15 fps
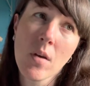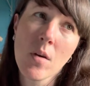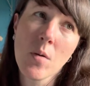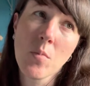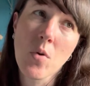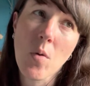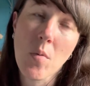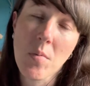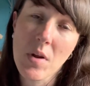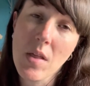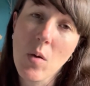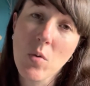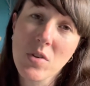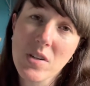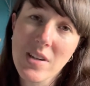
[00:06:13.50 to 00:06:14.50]
probably they
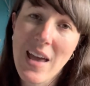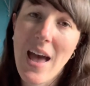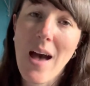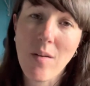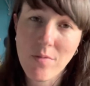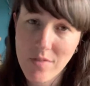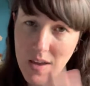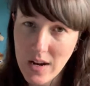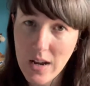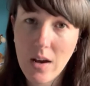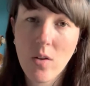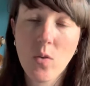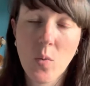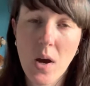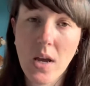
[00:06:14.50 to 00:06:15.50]
wanted to get Advent out
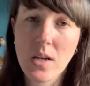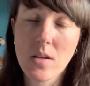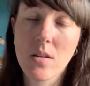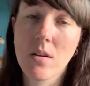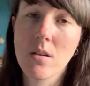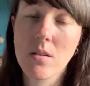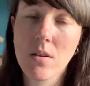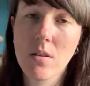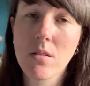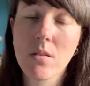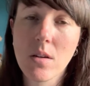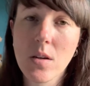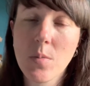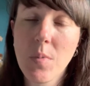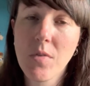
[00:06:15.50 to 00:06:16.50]
of the way and done and
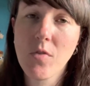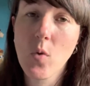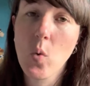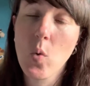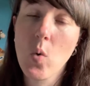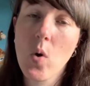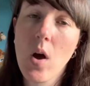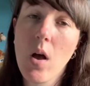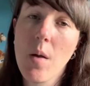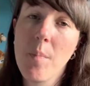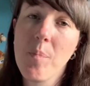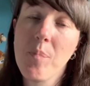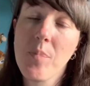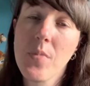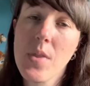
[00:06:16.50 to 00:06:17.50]
dusted before
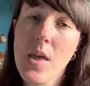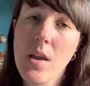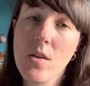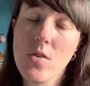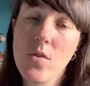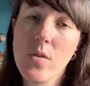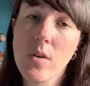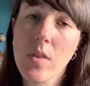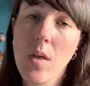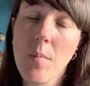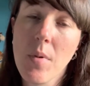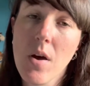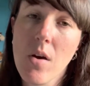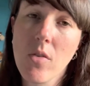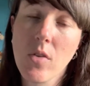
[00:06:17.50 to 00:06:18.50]
um, then doing their
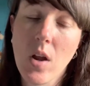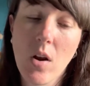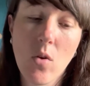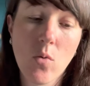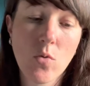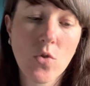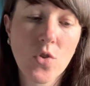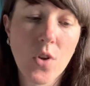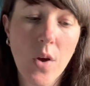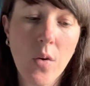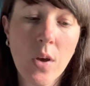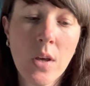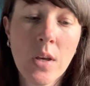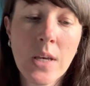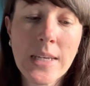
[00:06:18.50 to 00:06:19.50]
birthday launch. So
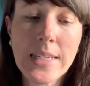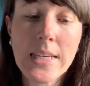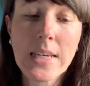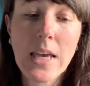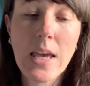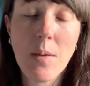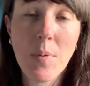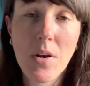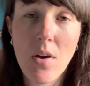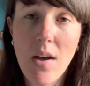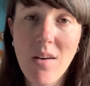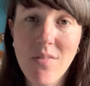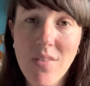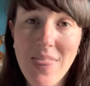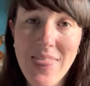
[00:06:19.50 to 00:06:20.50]
keep an eye
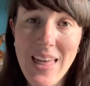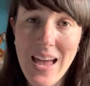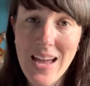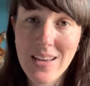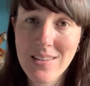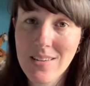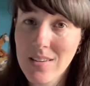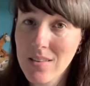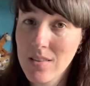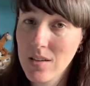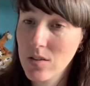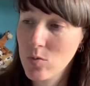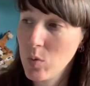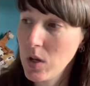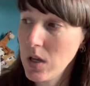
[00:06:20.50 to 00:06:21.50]
out for that
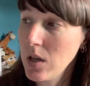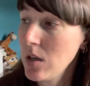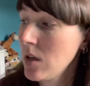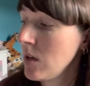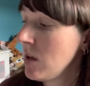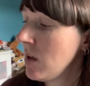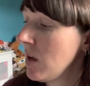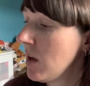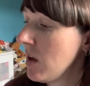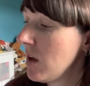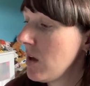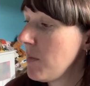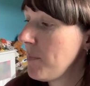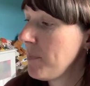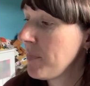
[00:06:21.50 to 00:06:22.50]
this week.
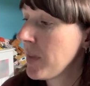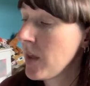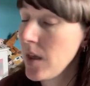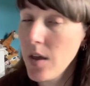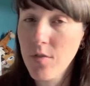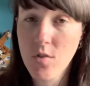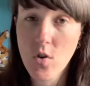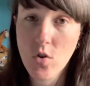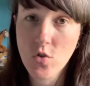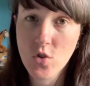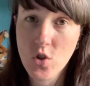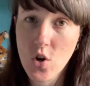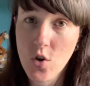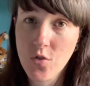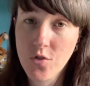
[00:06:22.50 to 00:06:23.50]
Um, if not on
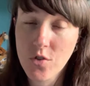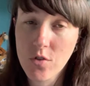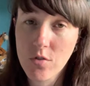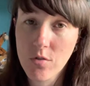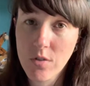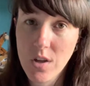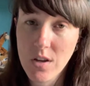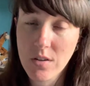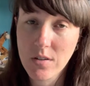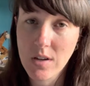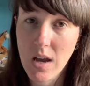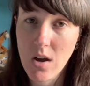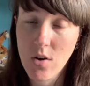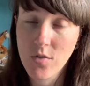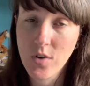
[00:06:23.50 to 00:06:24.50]
Toft on
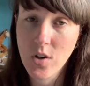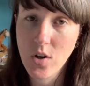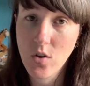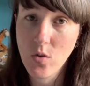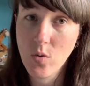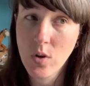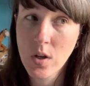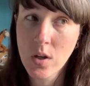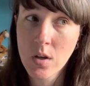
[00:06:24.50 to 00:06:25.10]
Thursday afternoon,